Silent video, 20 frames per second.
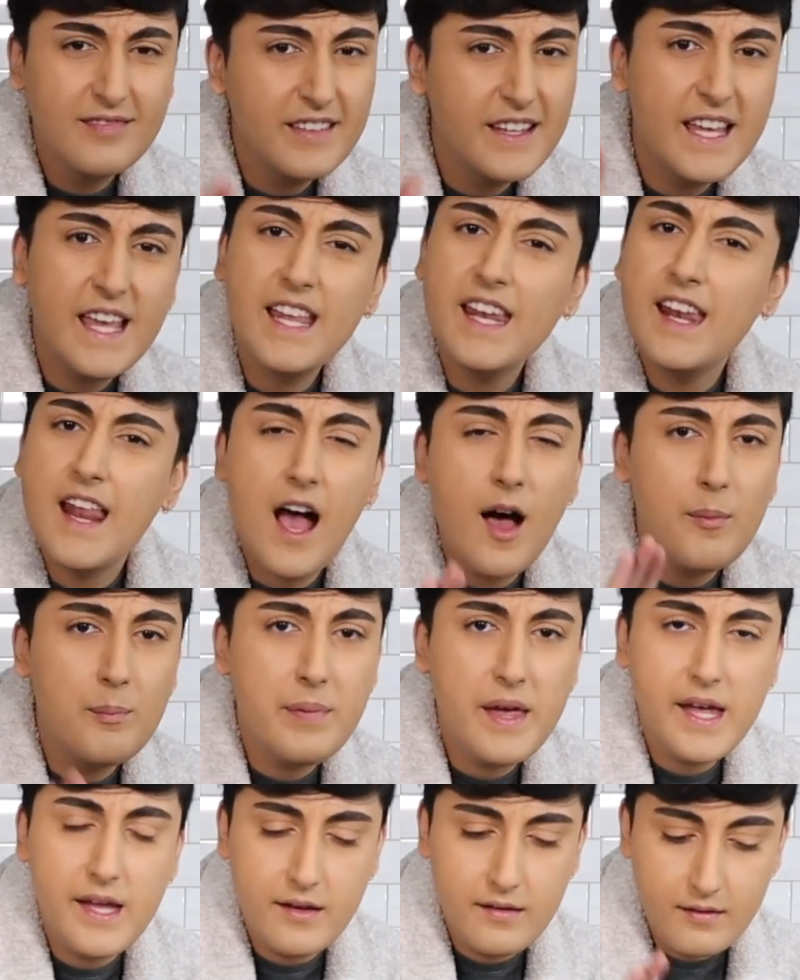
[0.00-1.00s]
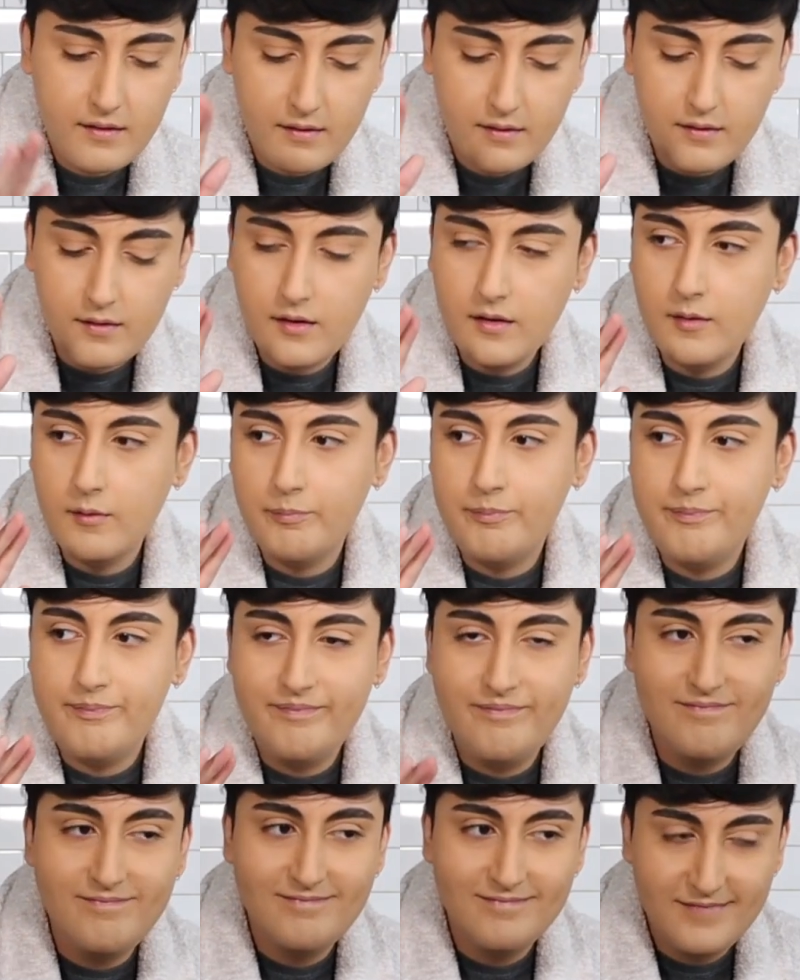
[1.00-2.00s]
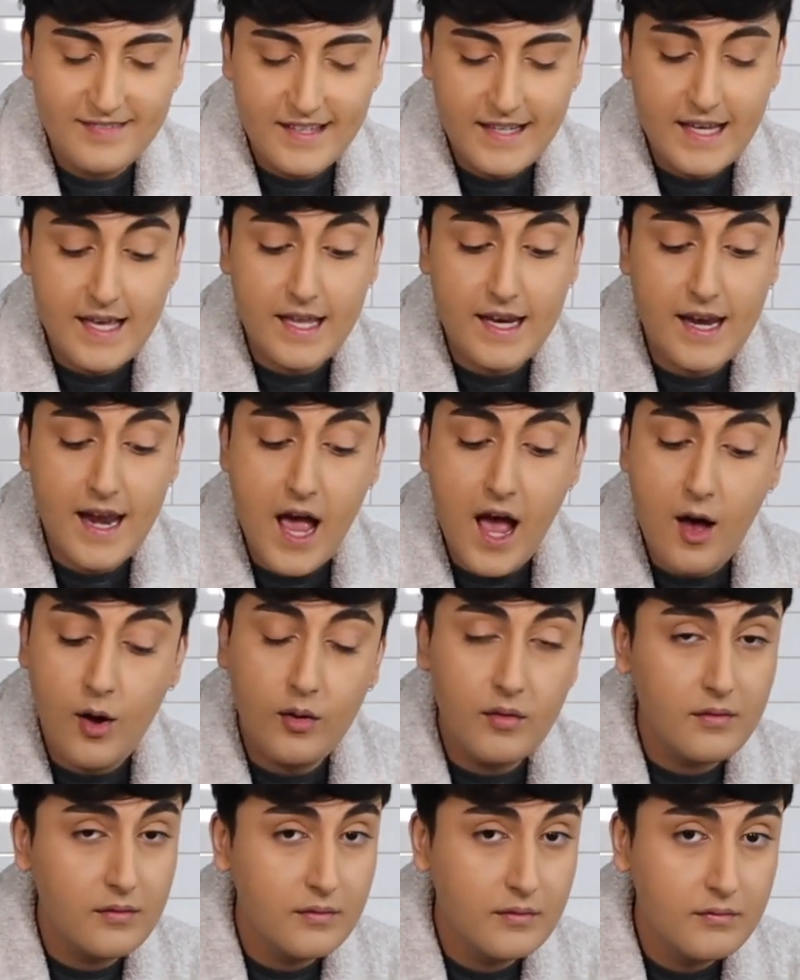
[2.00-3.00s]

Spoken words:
get it out, bitch. Get it out.